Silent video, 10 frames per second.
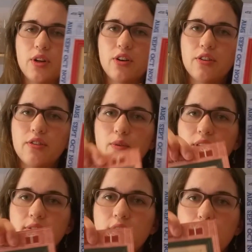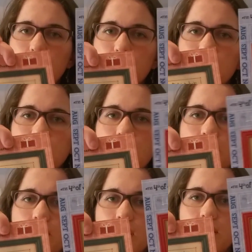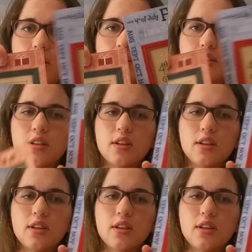when all of the rest of them are horizontal like this.